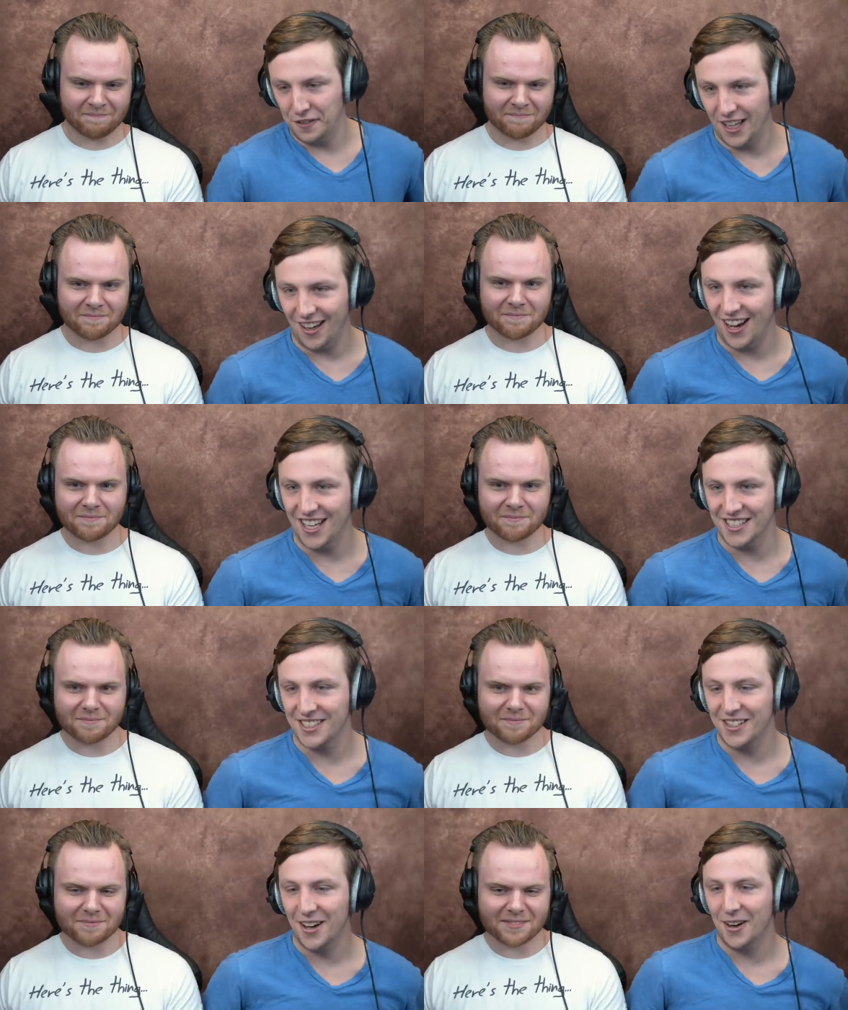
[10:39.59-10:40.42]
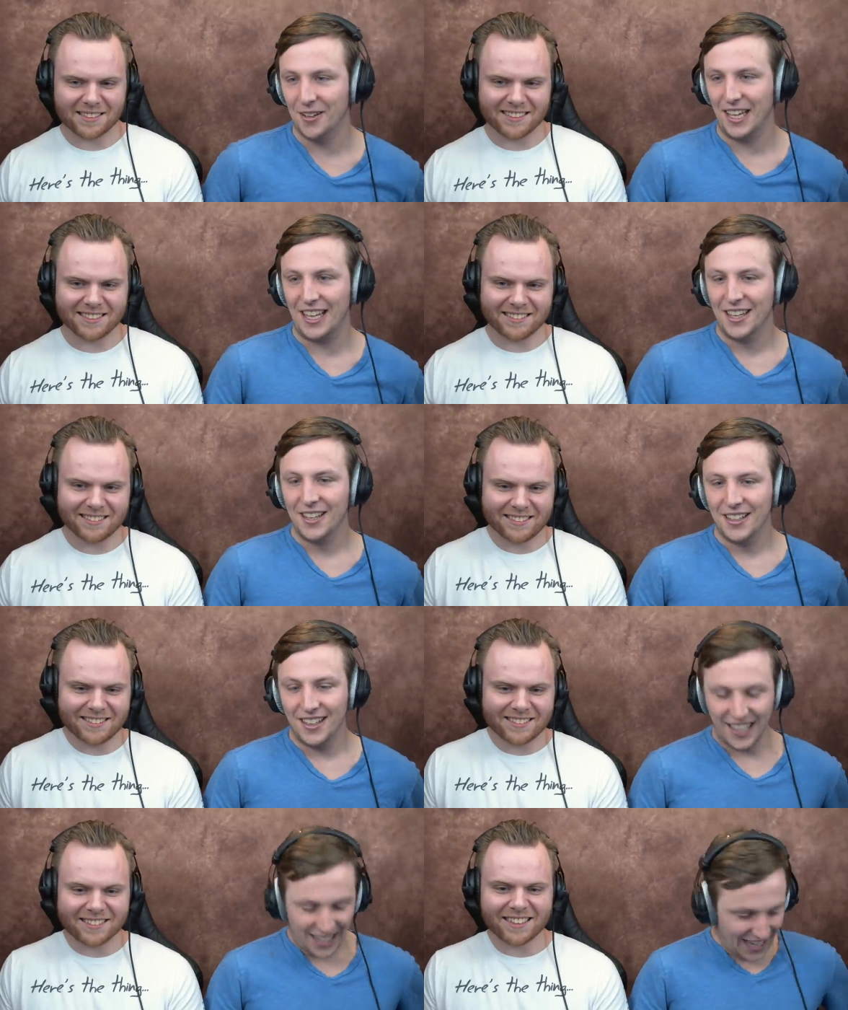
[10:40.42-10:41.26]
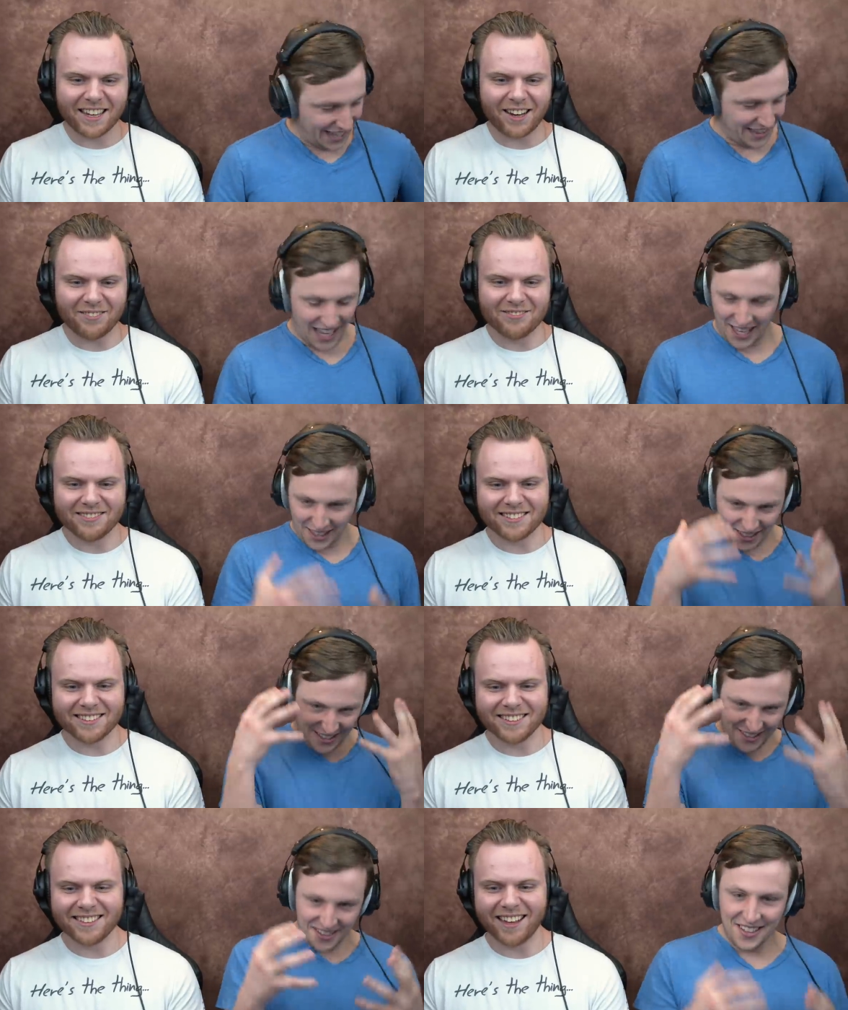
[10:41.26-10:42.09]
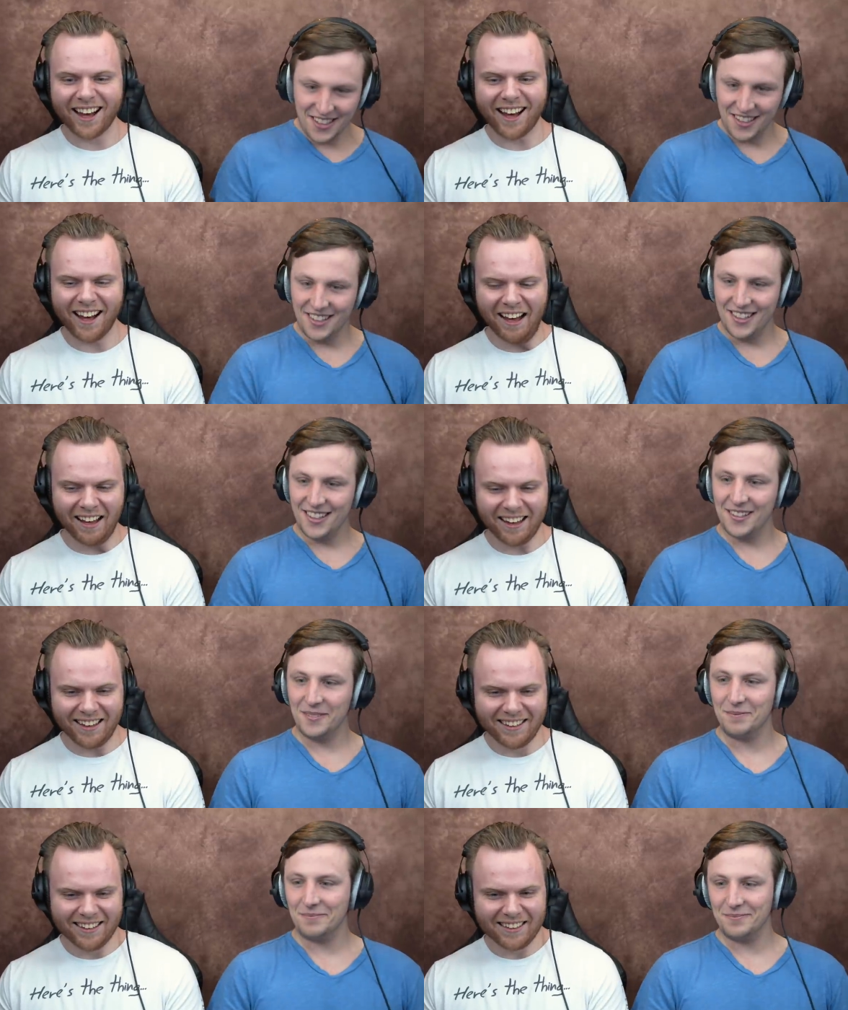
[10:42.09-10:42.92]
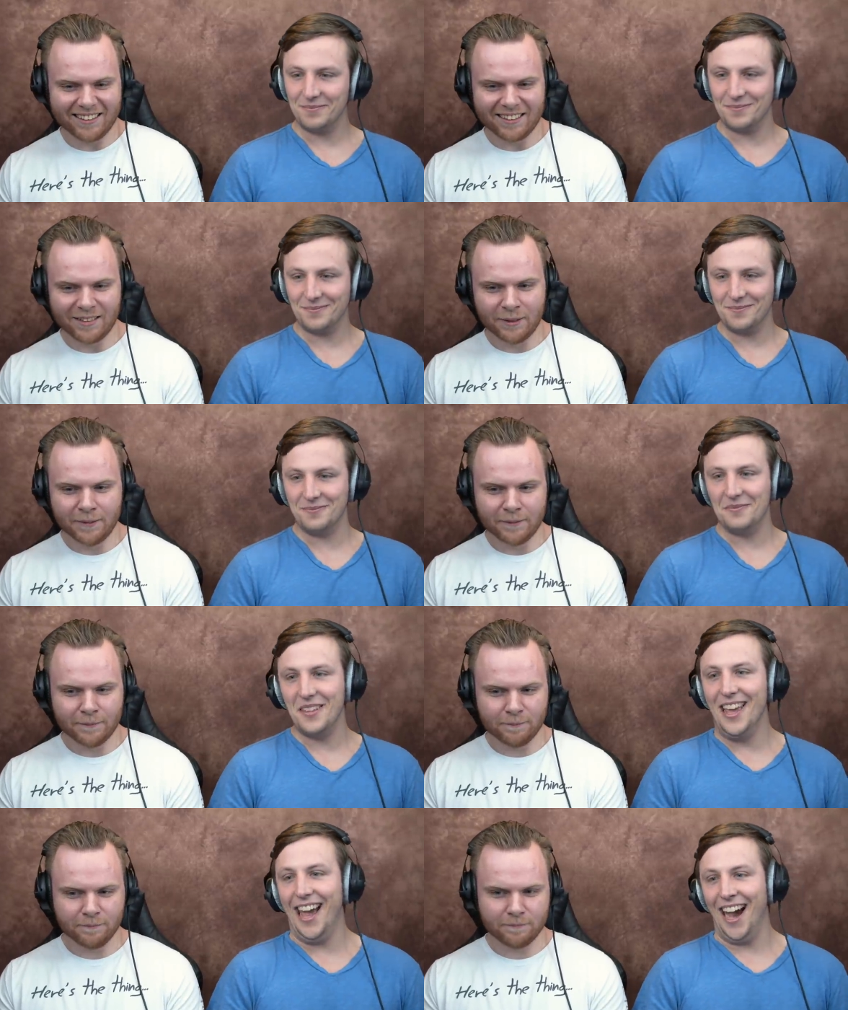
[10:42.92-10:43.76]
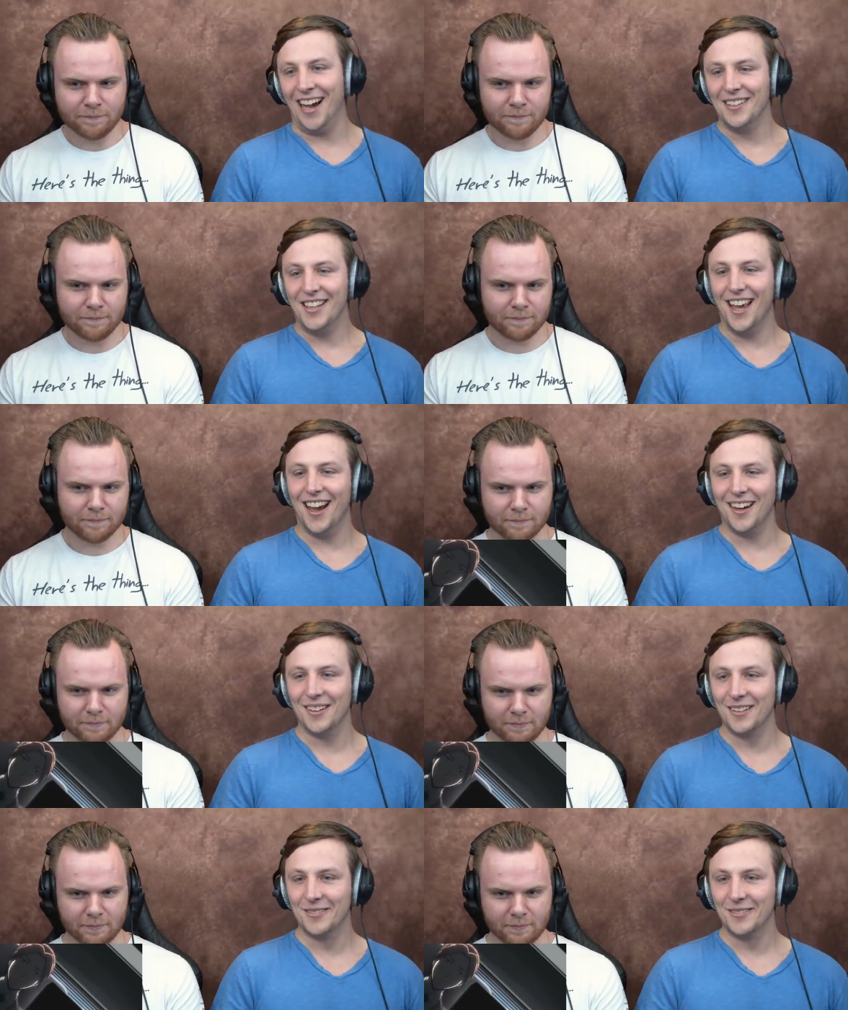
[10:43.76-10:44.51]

Speaker 1: like Asano like like get Yep. like Uh huh. yeah yeah.